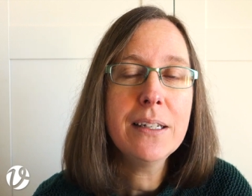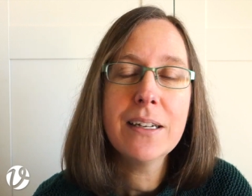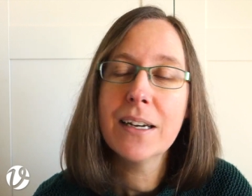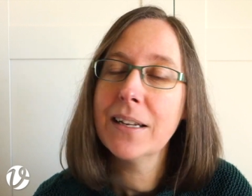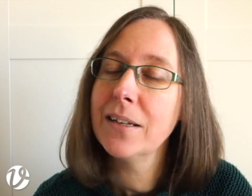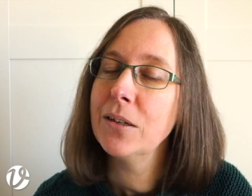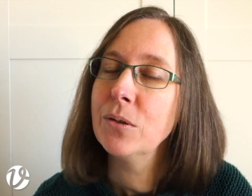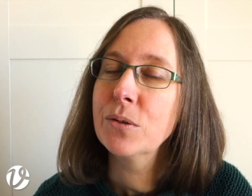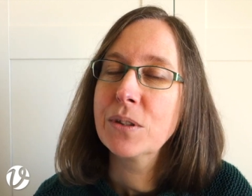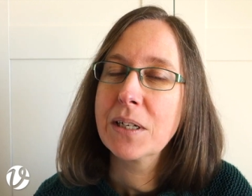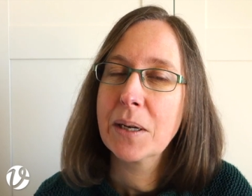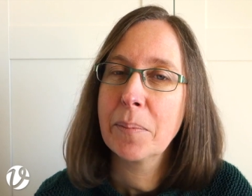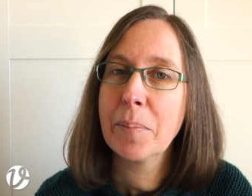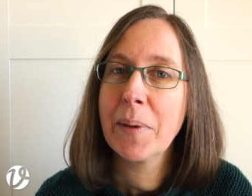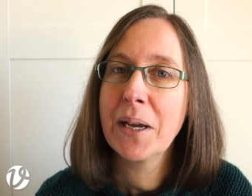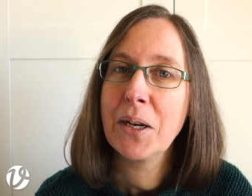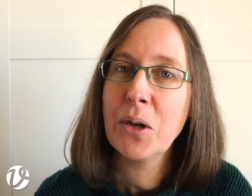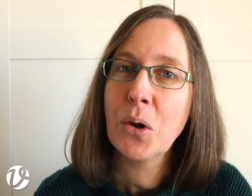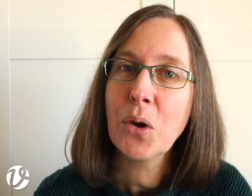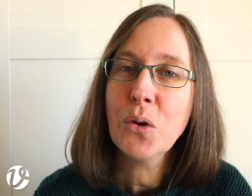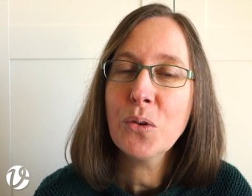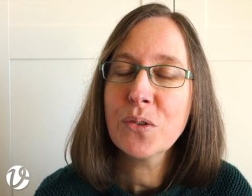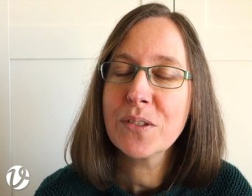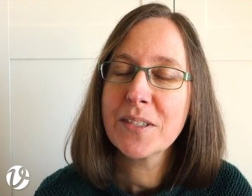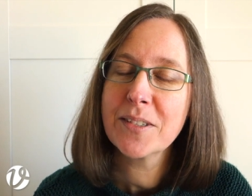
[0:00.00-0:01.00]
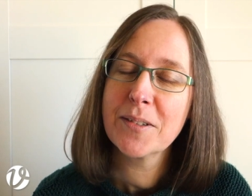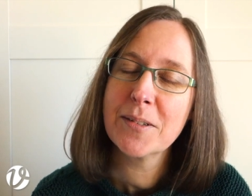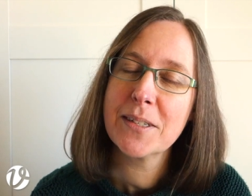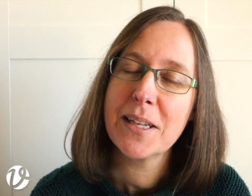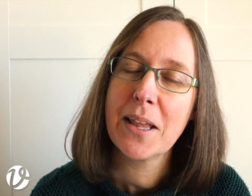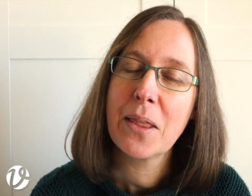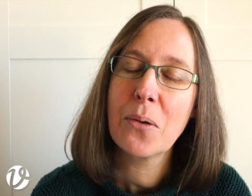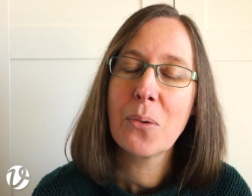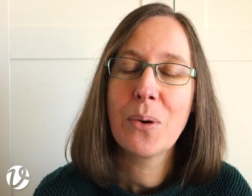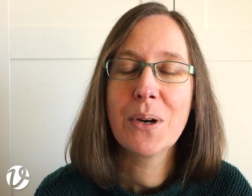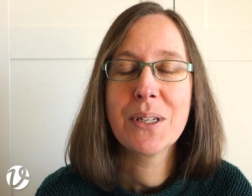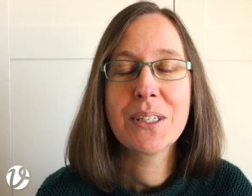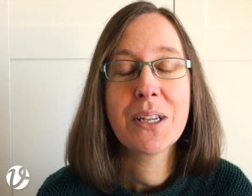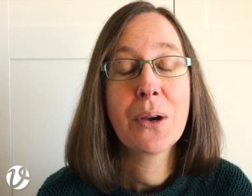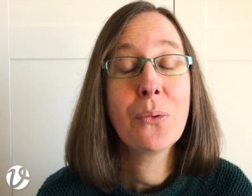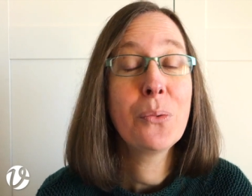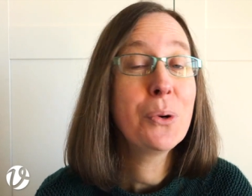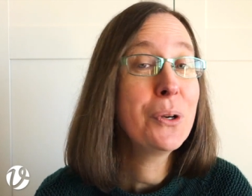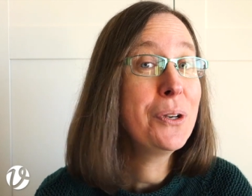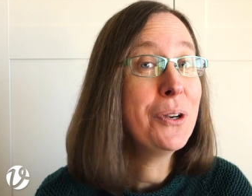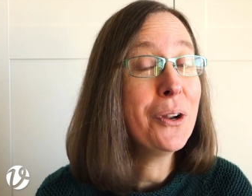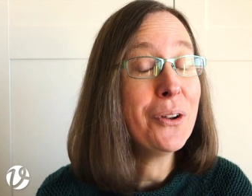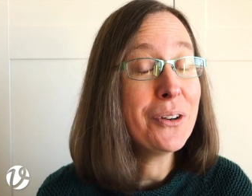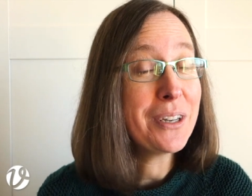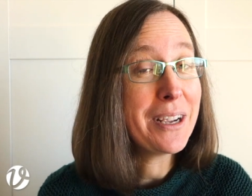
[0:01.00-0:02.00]
I looked up my notes because otherwise I
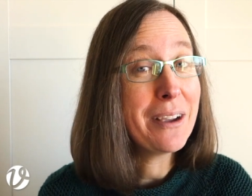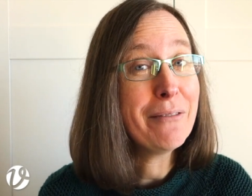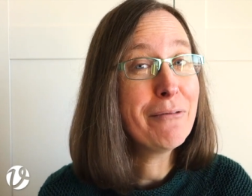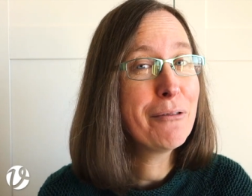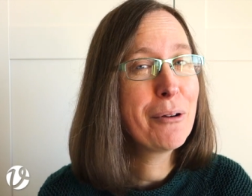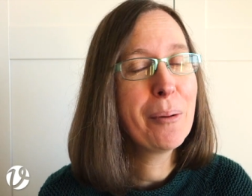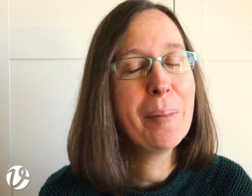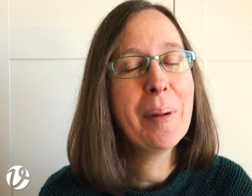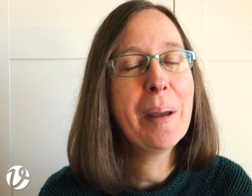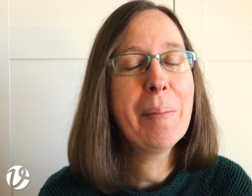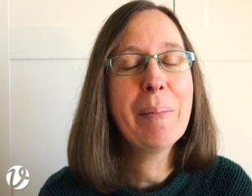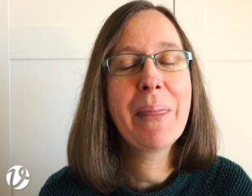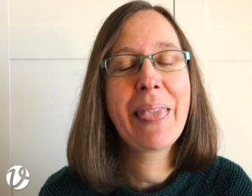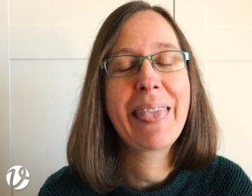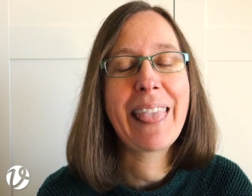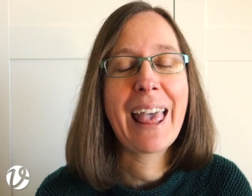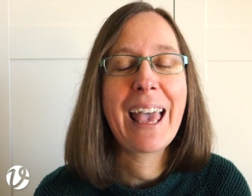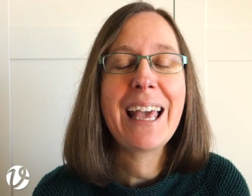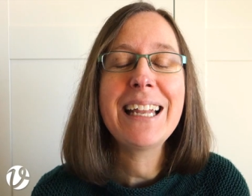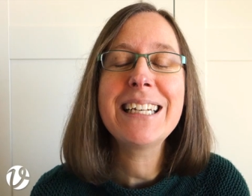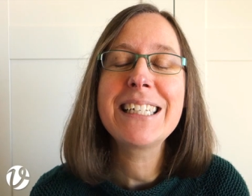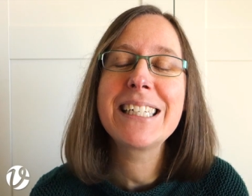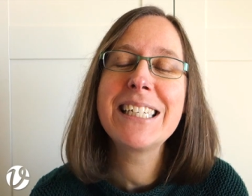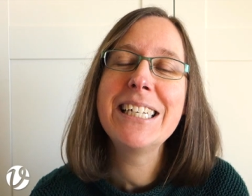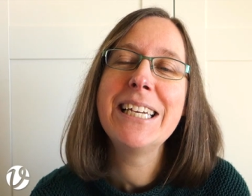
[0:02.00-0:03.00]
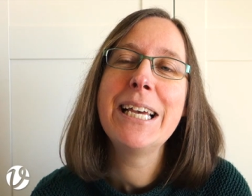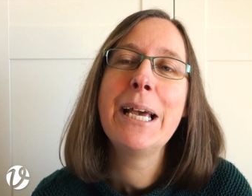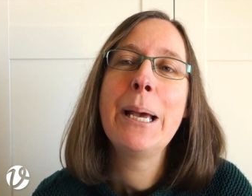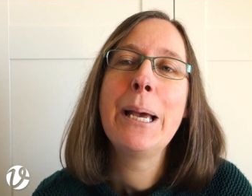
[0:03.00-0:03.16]
would not have remembered that.